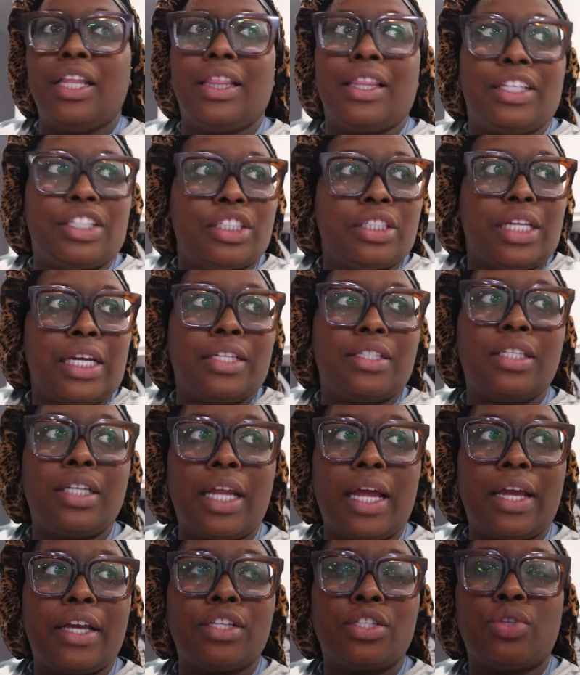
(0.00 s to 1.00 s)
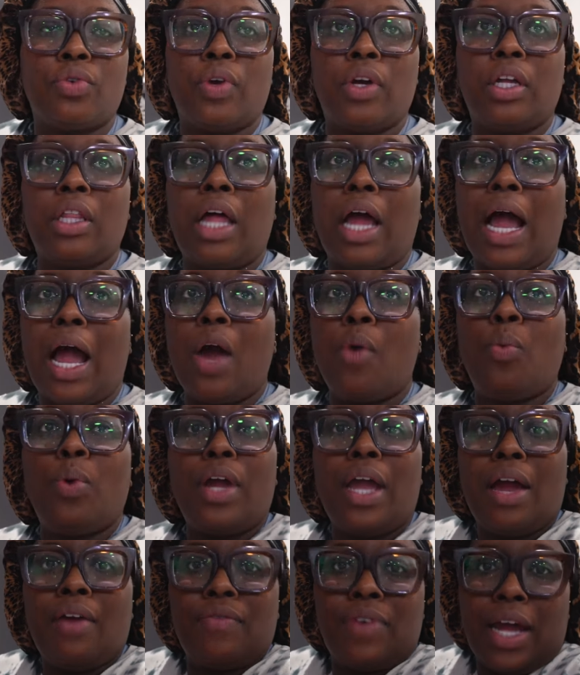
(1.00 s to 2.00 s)
just like today it's three o'clock i
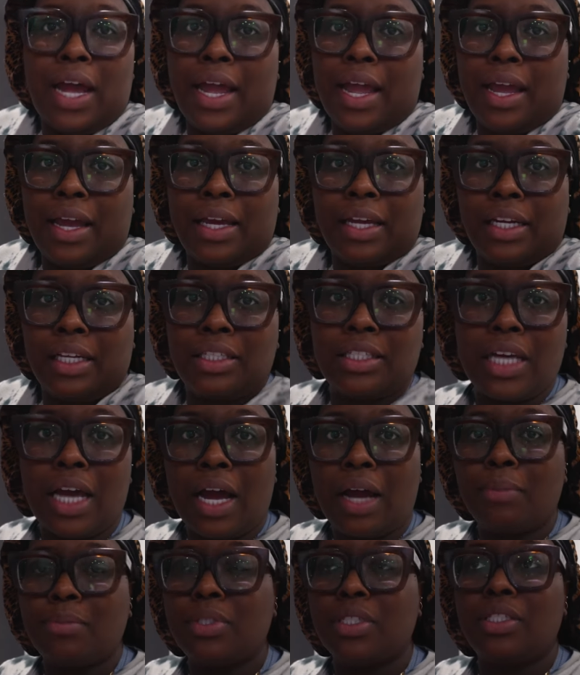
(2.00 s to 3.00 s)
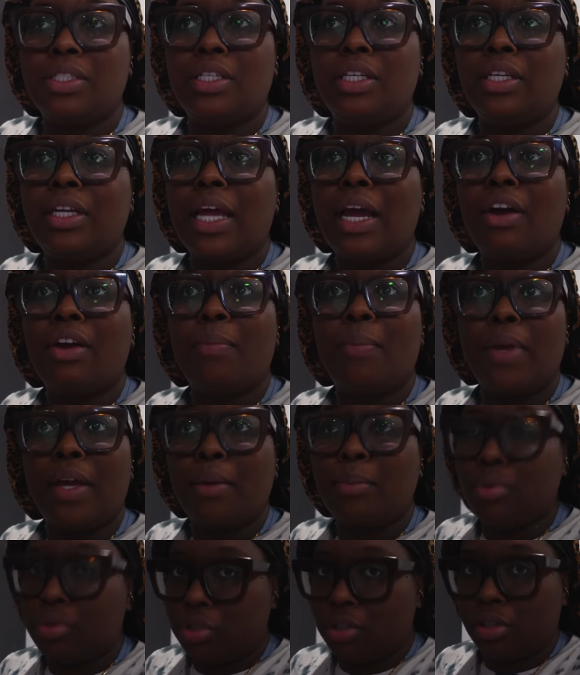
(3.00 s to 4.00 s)
would have not had any time to sit down and be
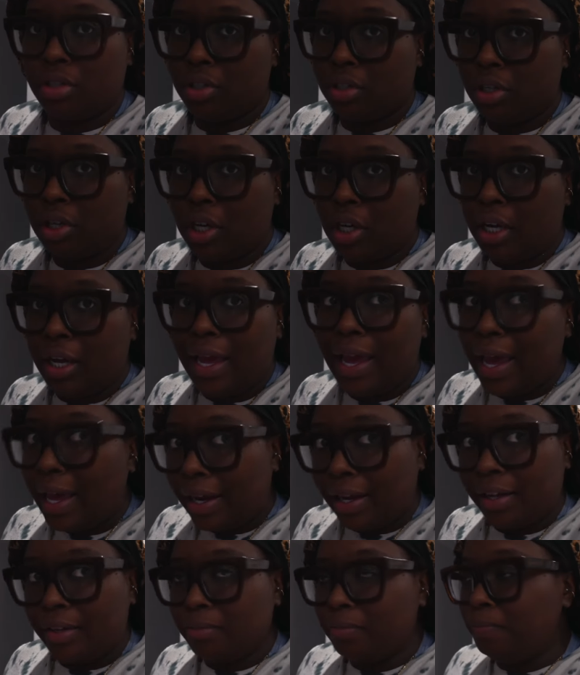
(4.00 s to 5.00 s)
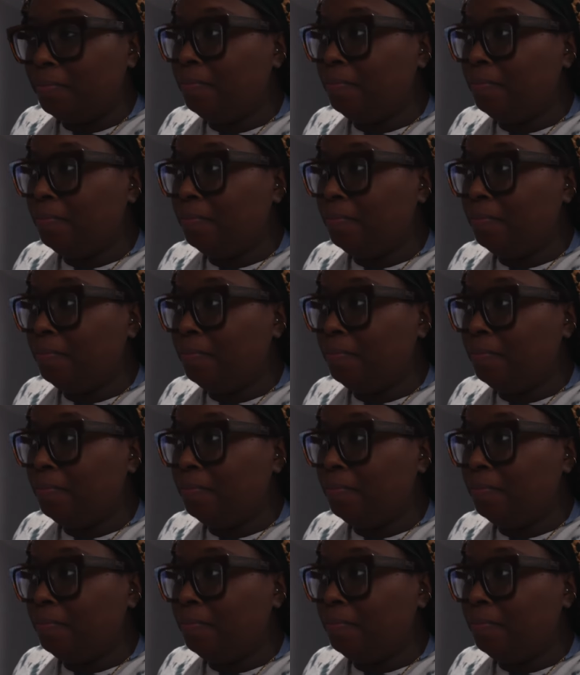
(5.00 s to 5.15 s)
able to edit